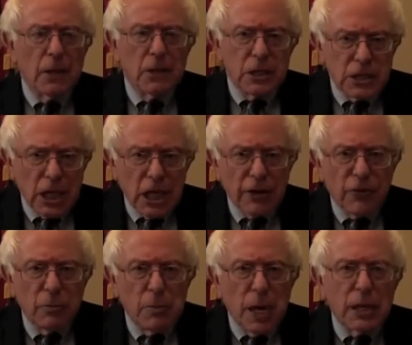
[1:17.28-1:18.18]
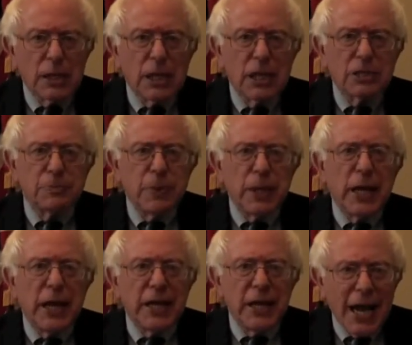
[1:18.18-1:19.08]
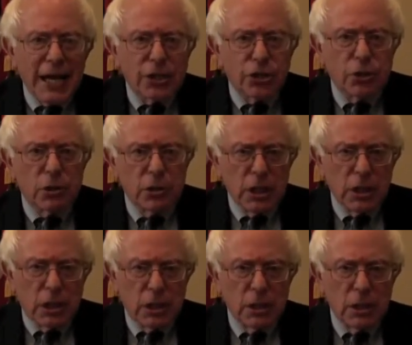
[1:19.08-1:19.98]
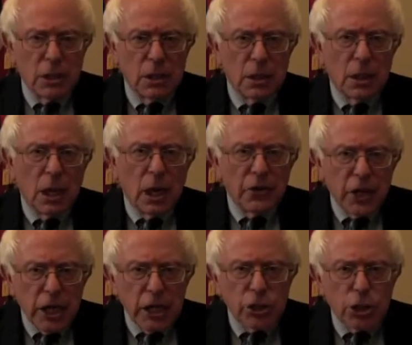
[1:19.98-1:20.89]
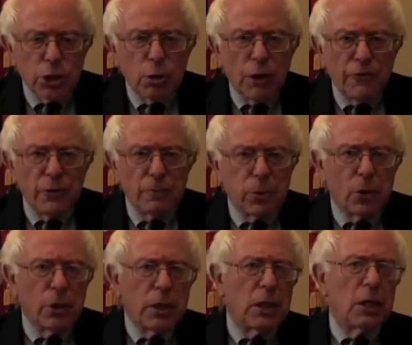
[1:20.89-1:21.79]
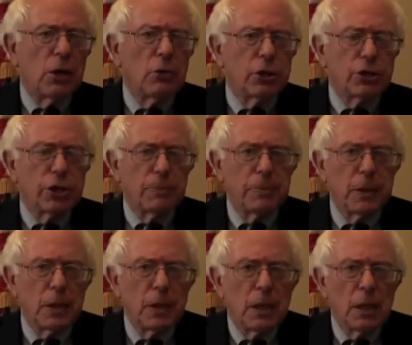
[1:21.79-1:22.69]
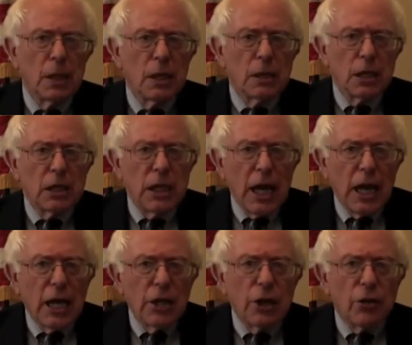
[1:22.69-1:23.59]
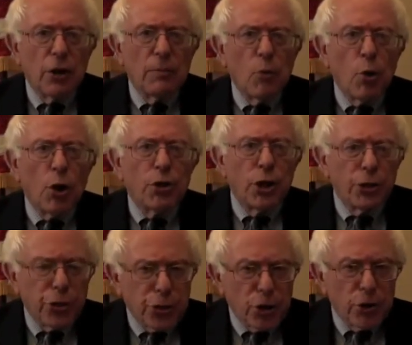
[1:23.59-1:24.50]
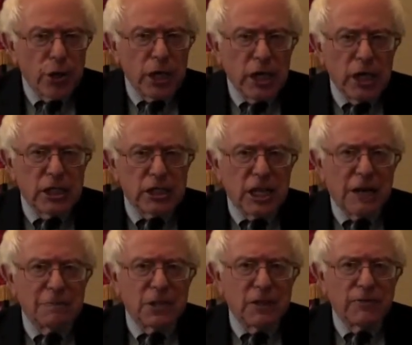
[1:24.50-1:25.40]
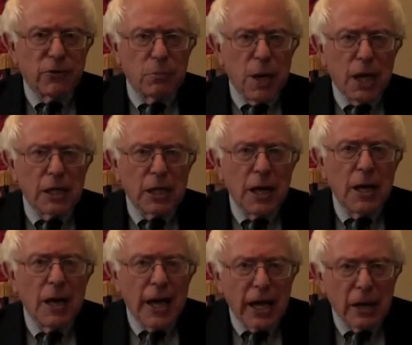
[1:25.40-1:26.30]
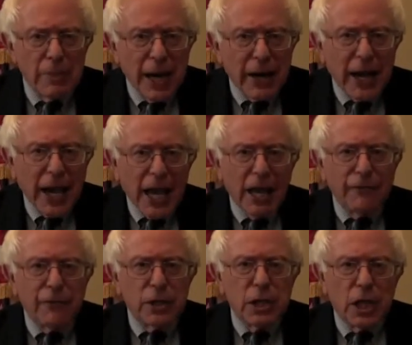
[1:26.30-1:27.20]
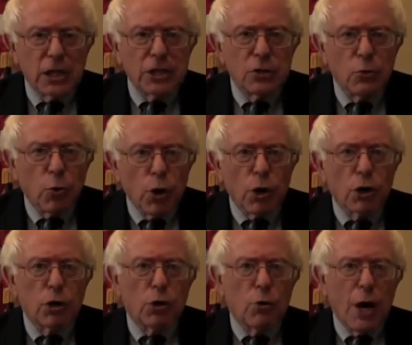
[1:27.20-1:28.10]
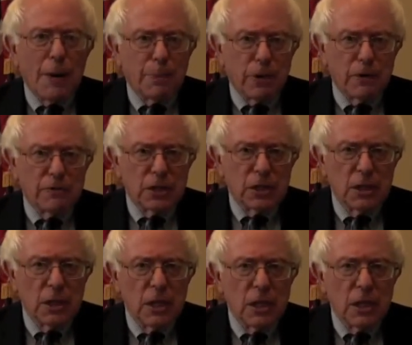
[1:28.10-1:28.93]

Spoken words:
The state of Vermont has been a national leader on the issue of employee ownership. Today, there are more than 30 ESOPs in Vermont and about a half a dozen worker cooperatives.